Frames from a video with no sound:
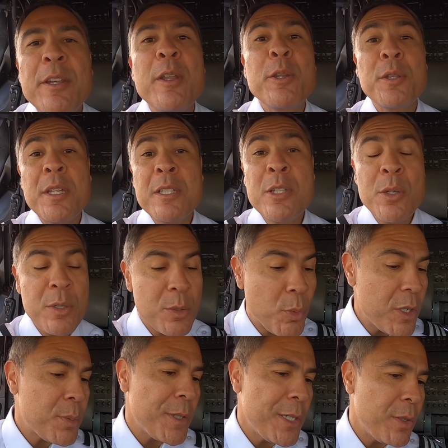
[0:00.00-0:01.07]
the other thing too is,
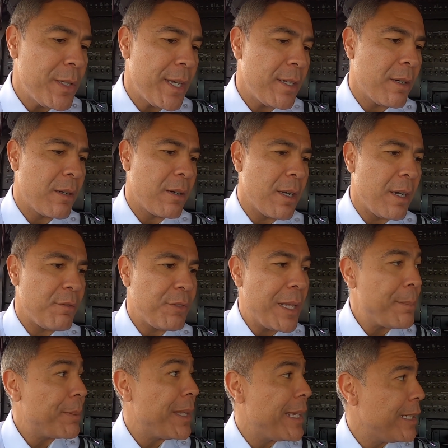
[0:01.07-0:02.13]
once we do get our
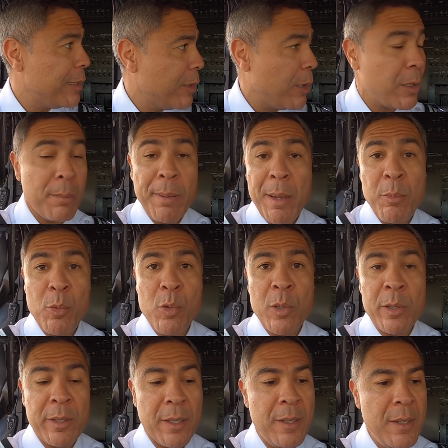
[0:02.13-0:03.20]
flight plan and all our
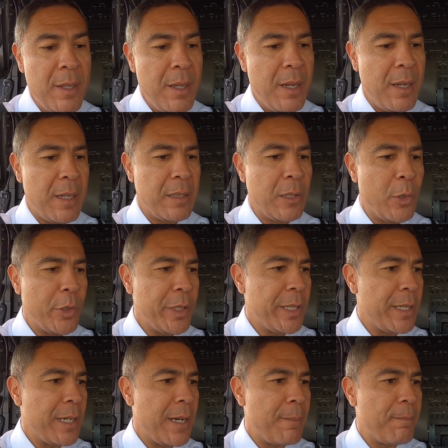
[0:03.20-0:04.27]
paperwork, loading
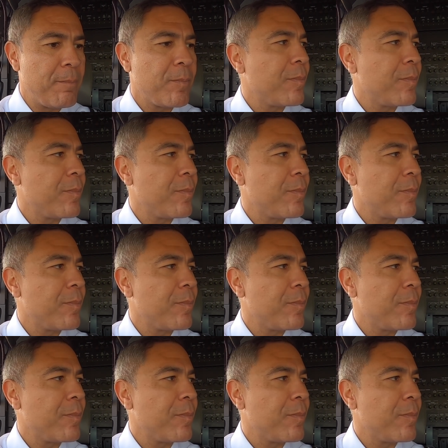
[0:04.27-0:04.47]
it up,